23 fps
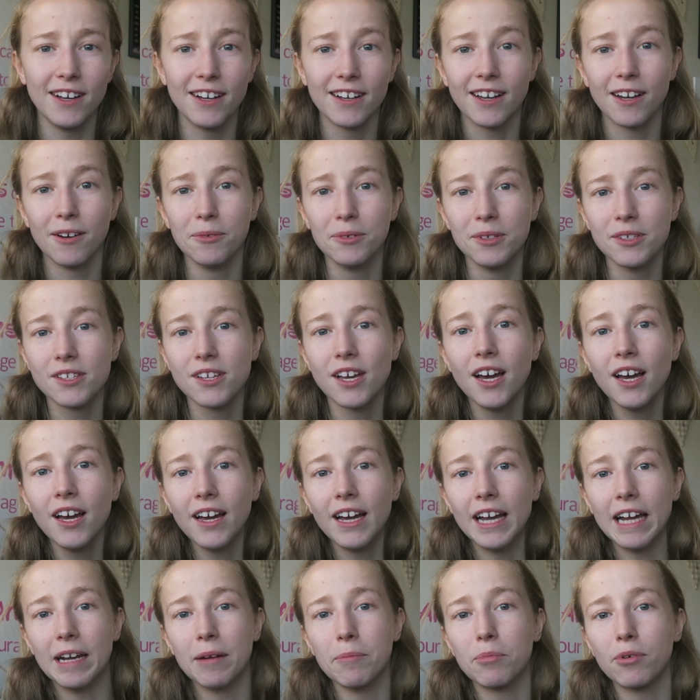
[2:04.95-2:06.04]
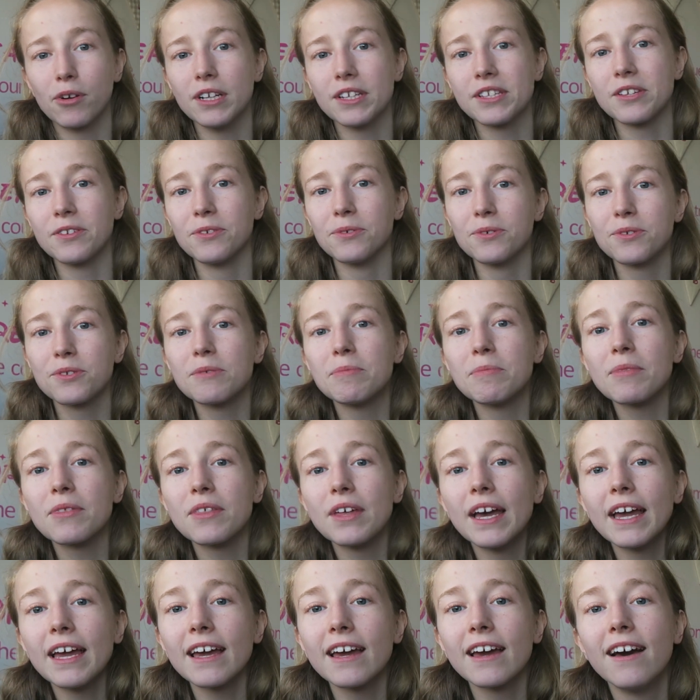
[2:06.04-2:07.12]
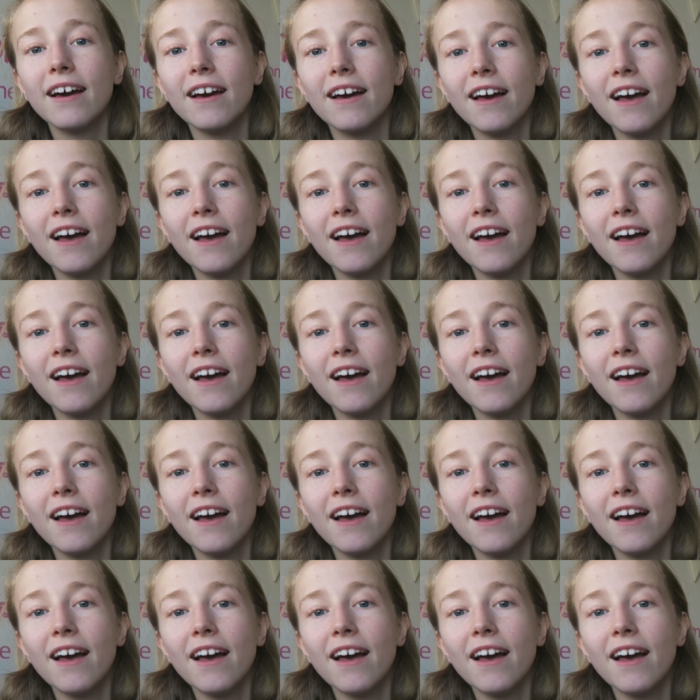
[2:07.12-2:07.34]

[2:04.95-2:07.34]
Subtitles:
like I was in prison or something.